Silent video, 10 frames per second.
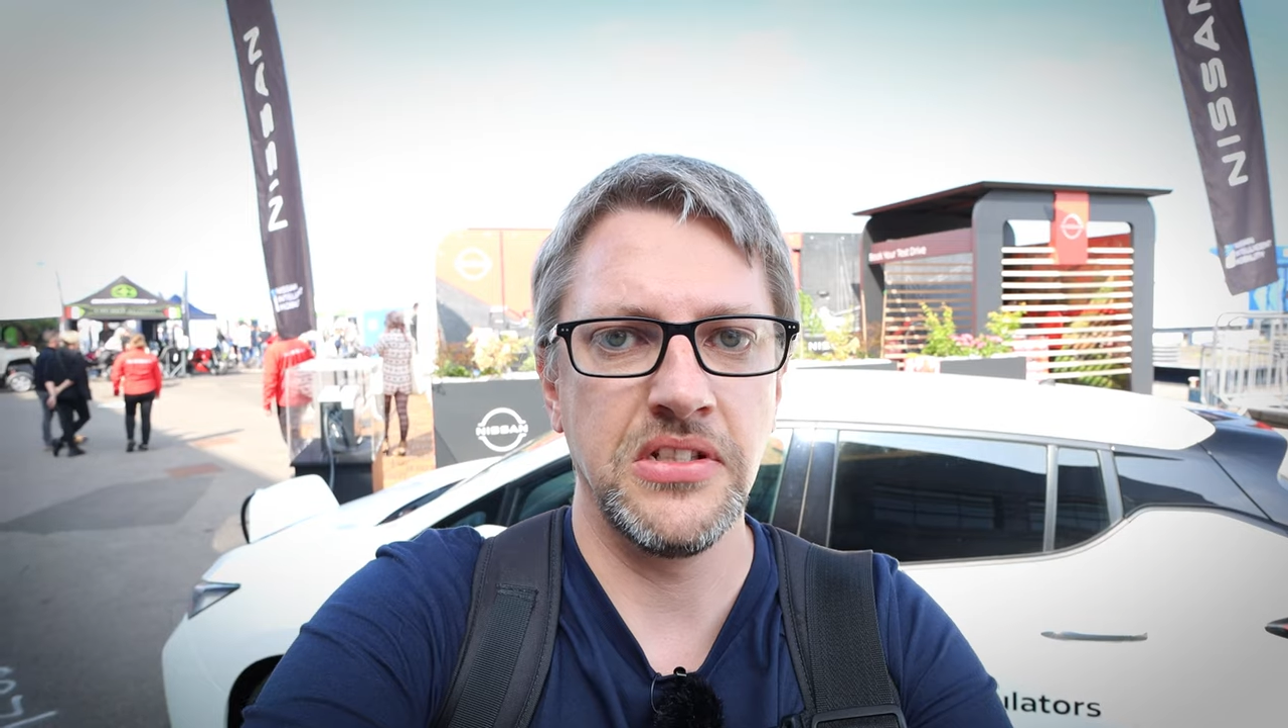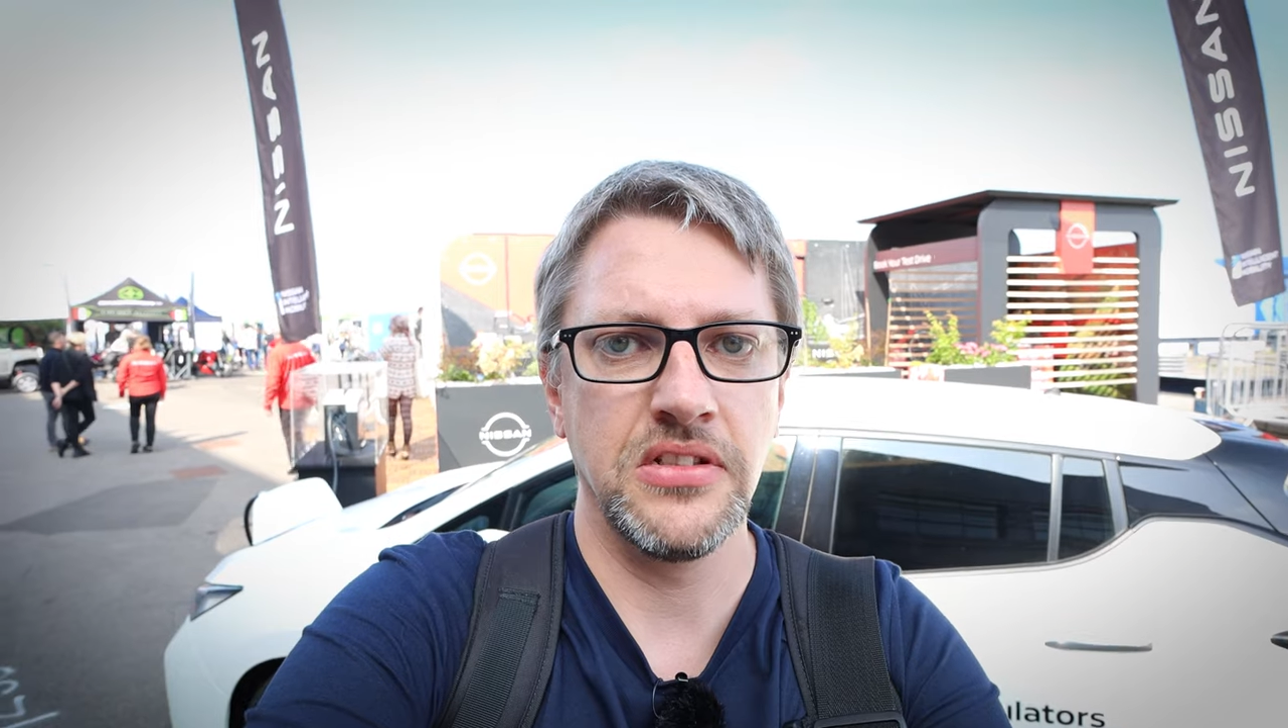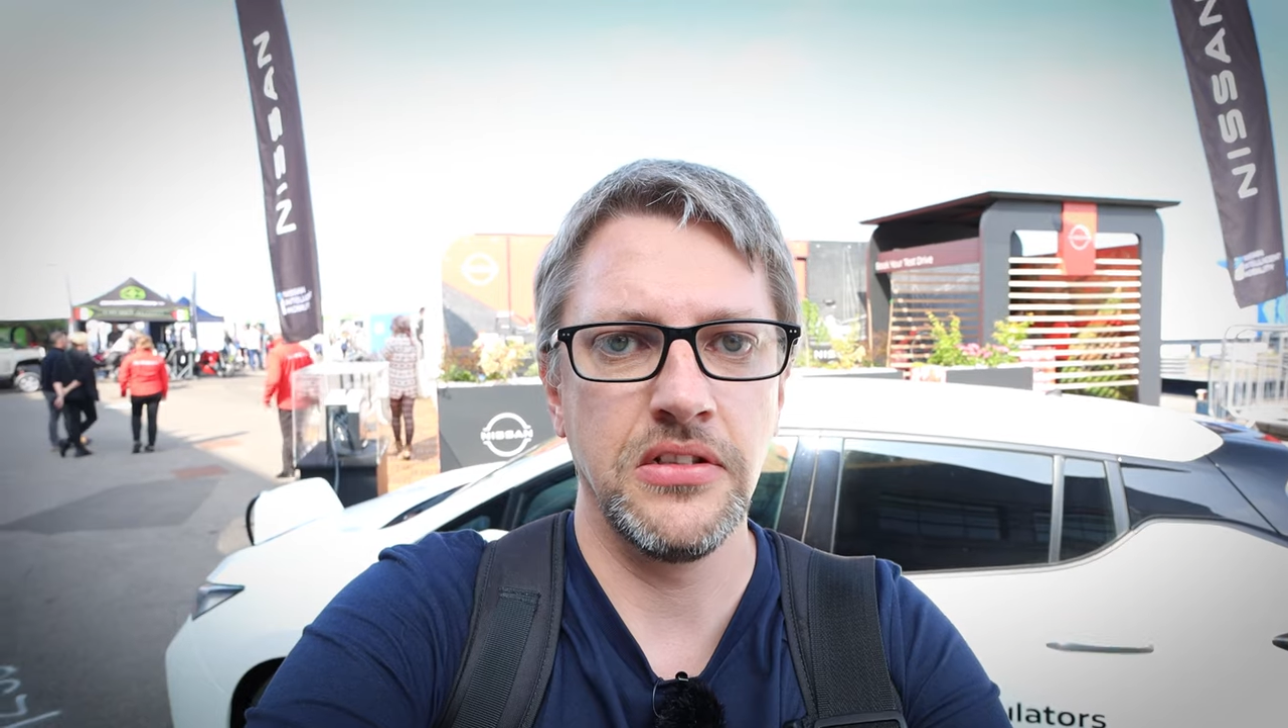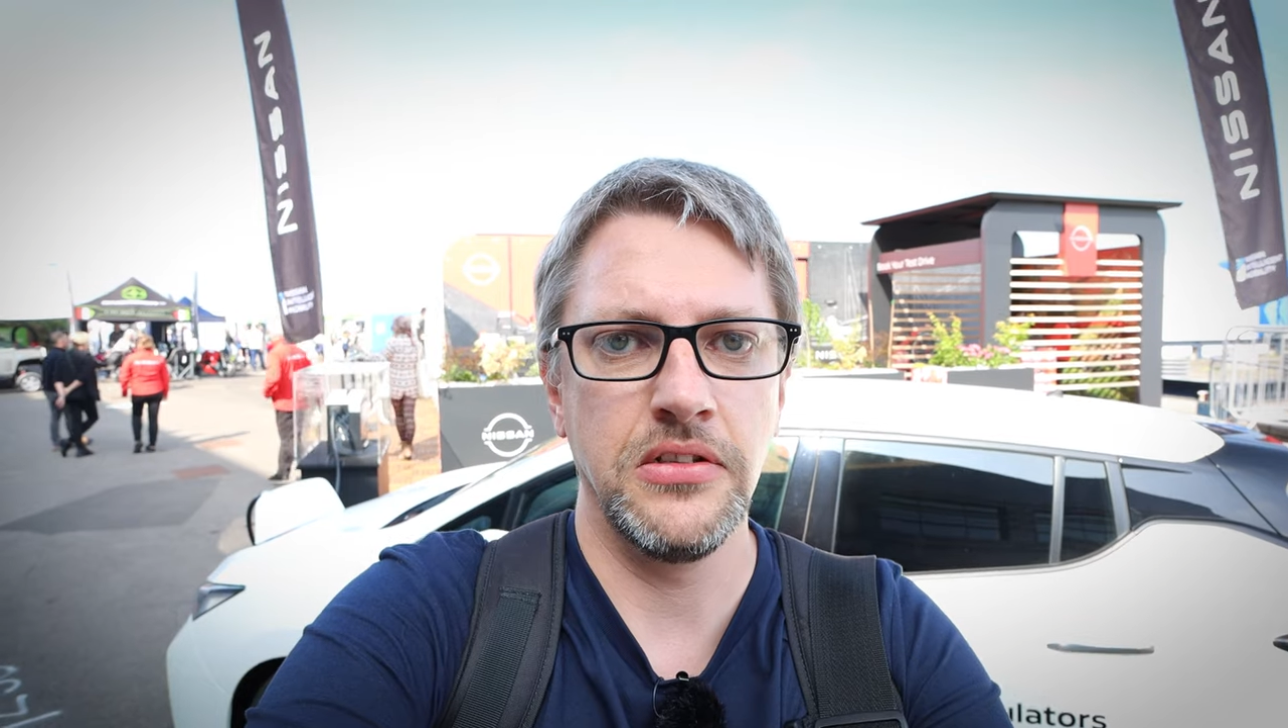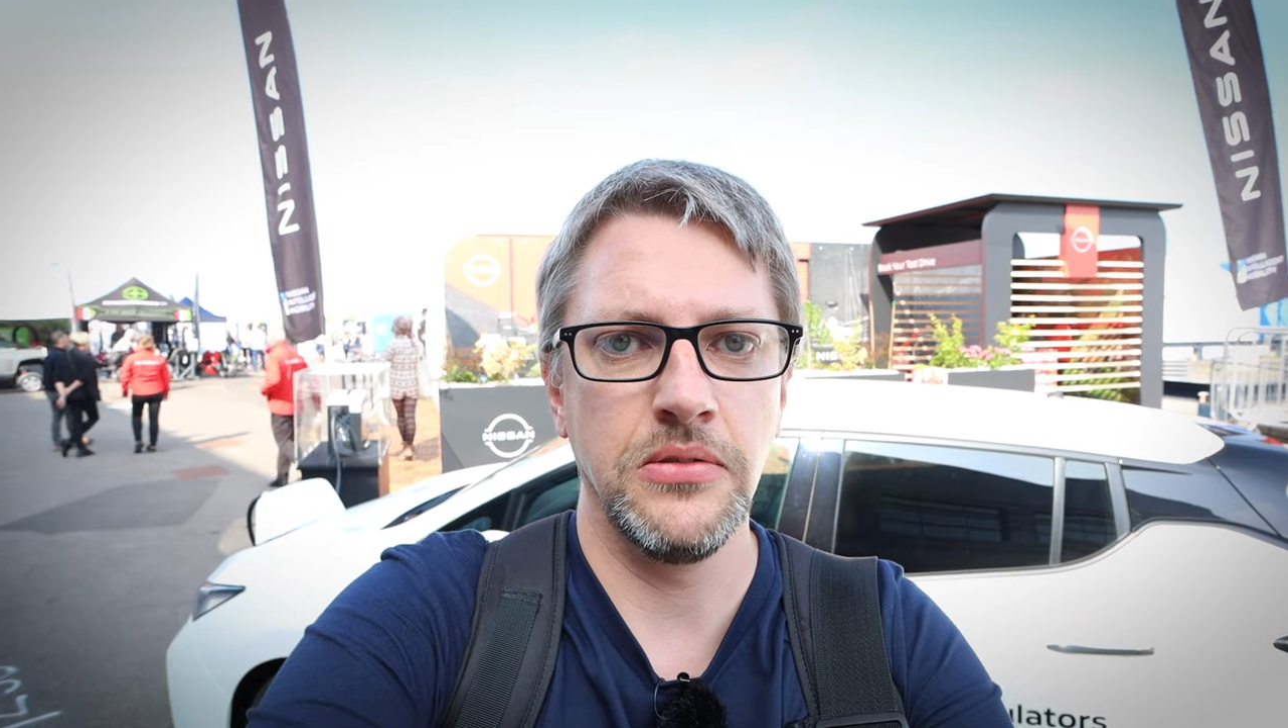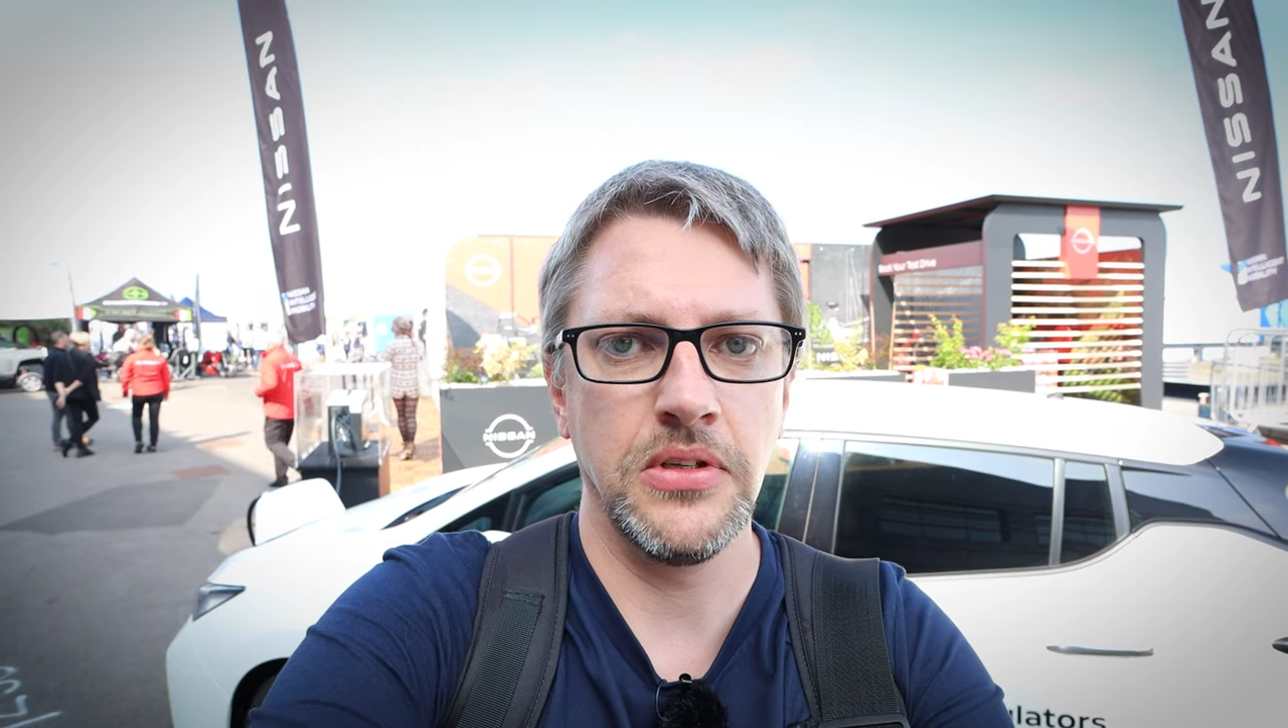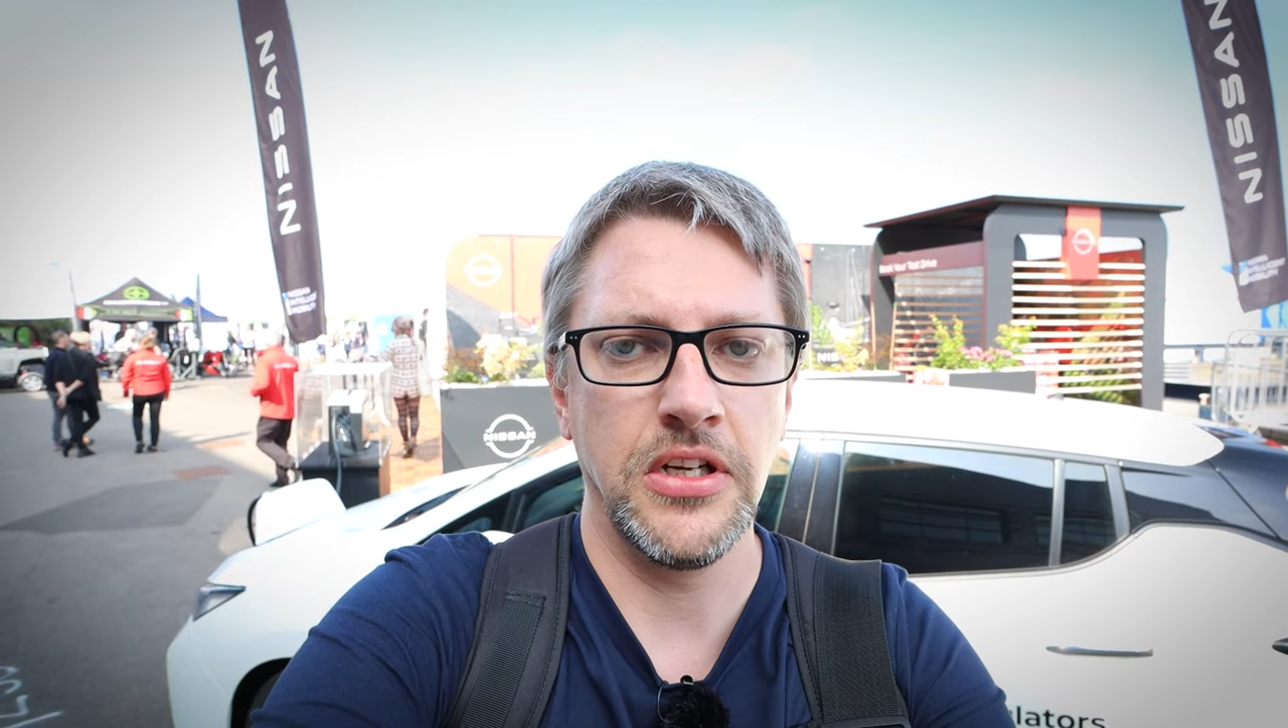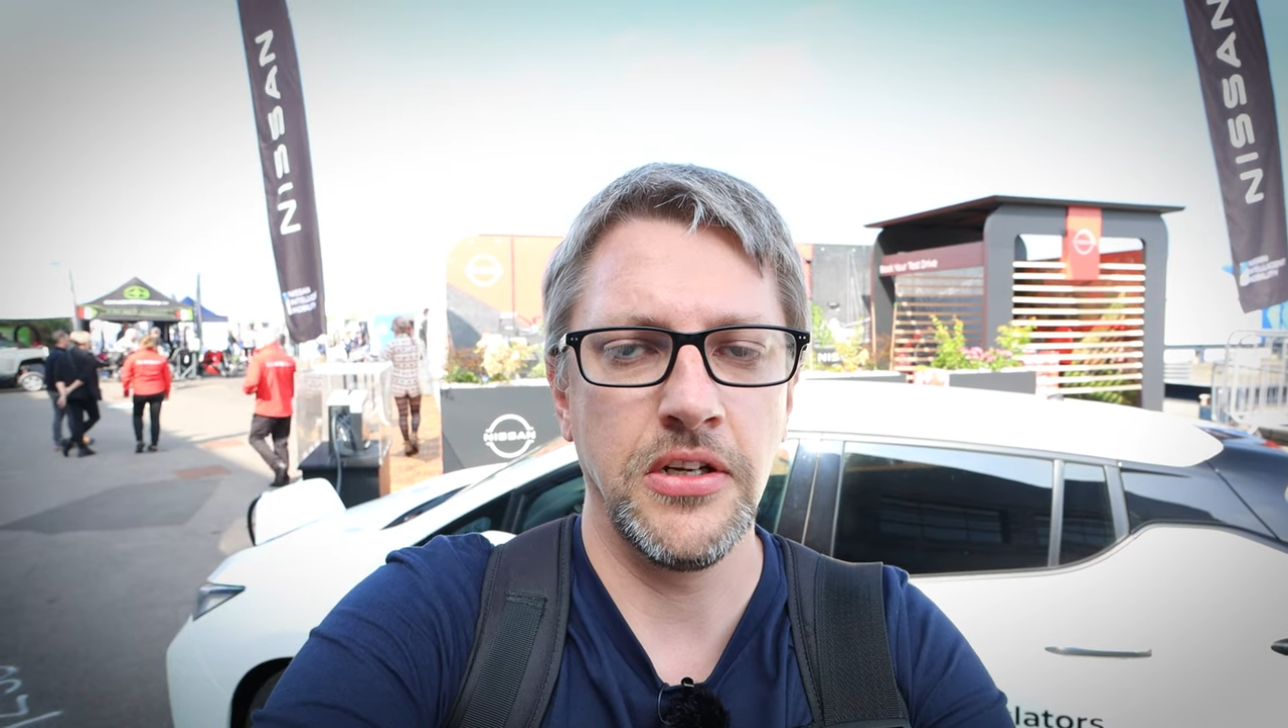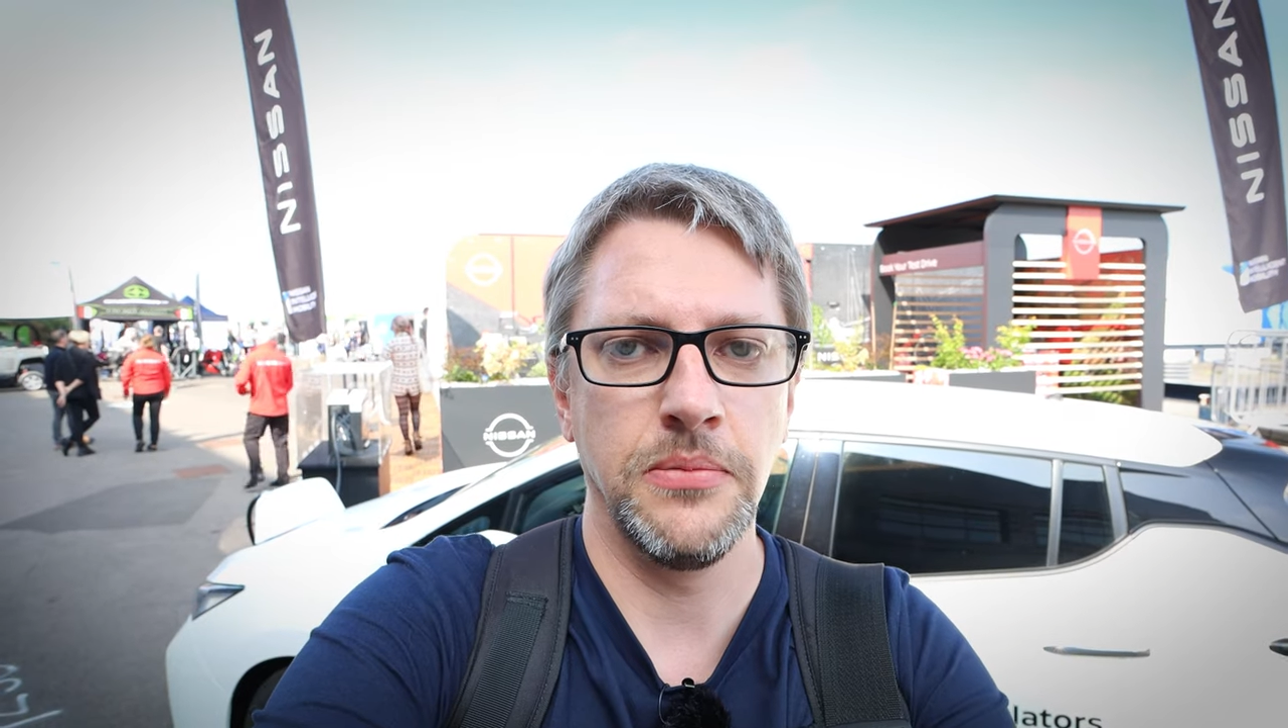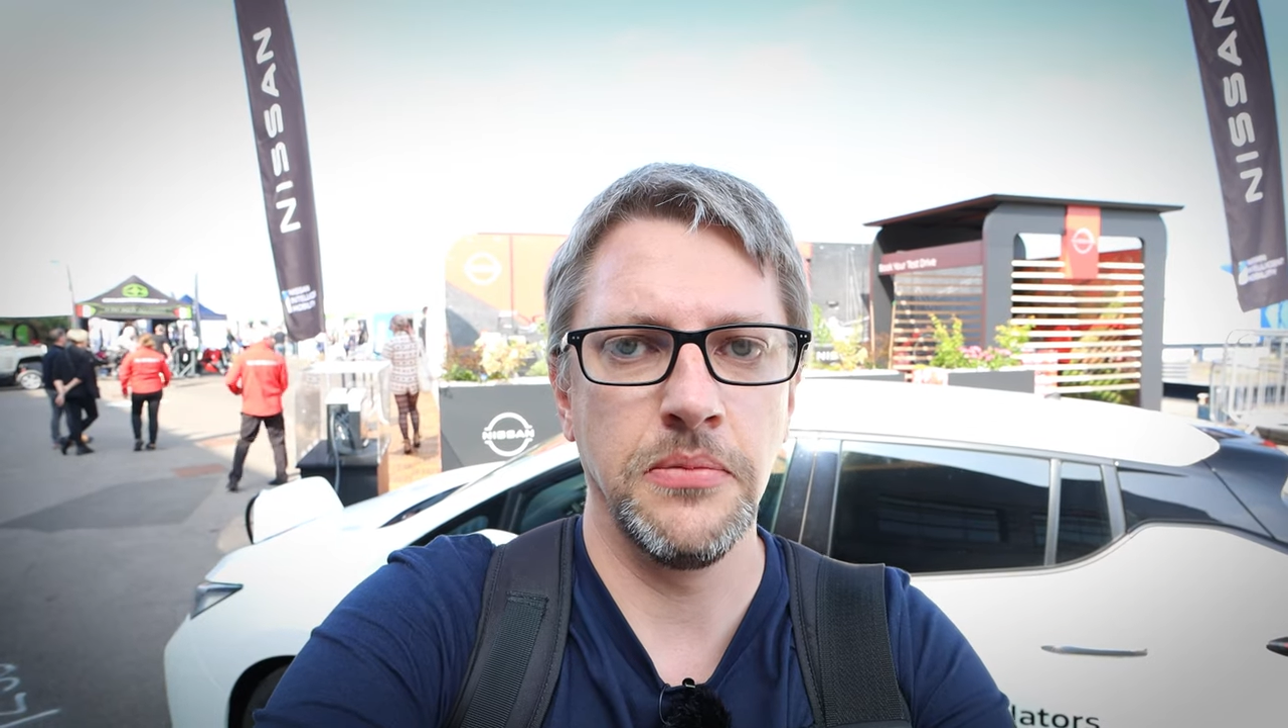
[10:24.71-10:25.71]

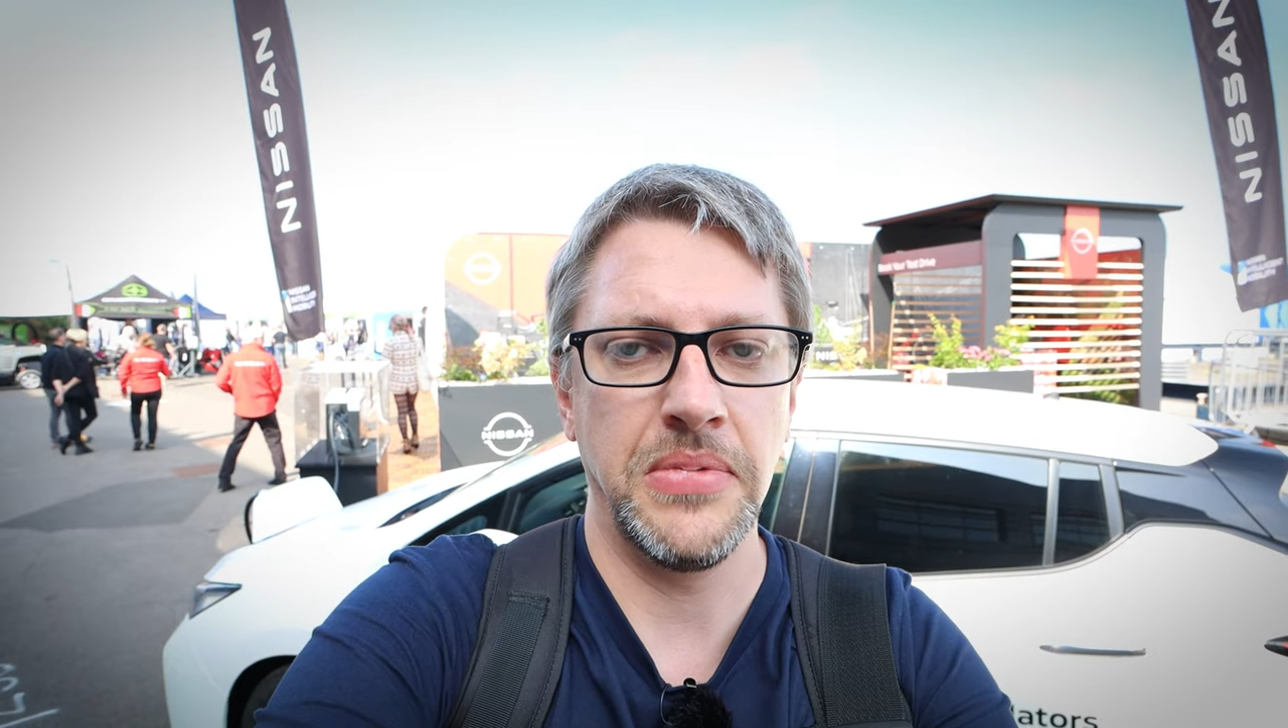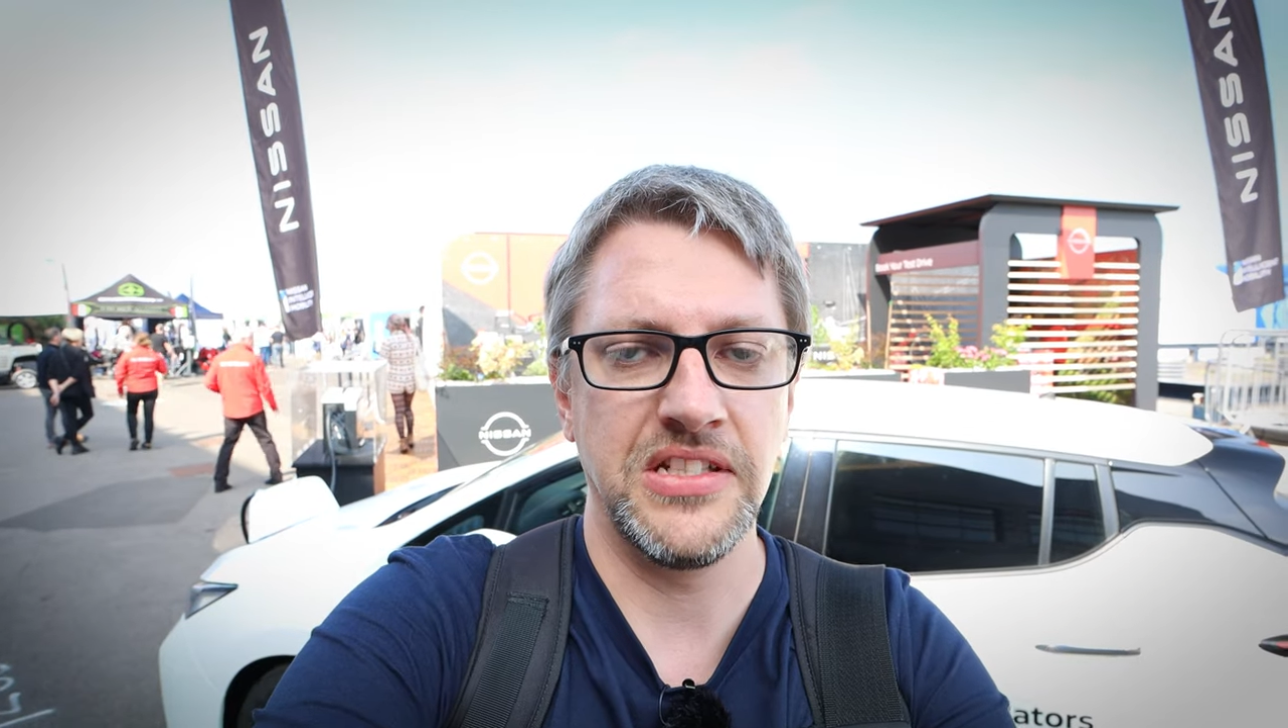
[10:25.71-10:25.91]
to